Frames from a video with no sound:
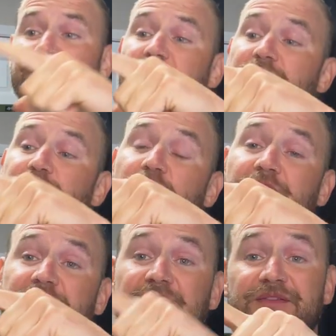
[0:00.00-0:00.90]
Those
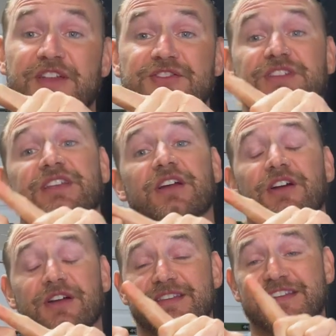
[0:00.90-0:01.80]

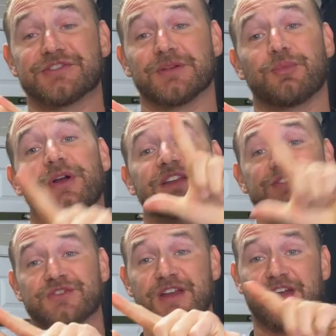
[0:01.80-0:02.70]
are essentially pointing
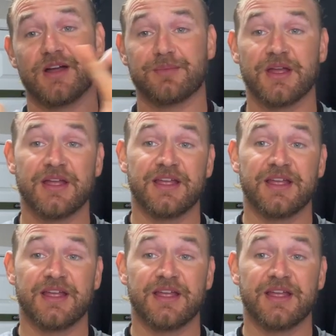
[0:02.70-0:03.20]
straight up.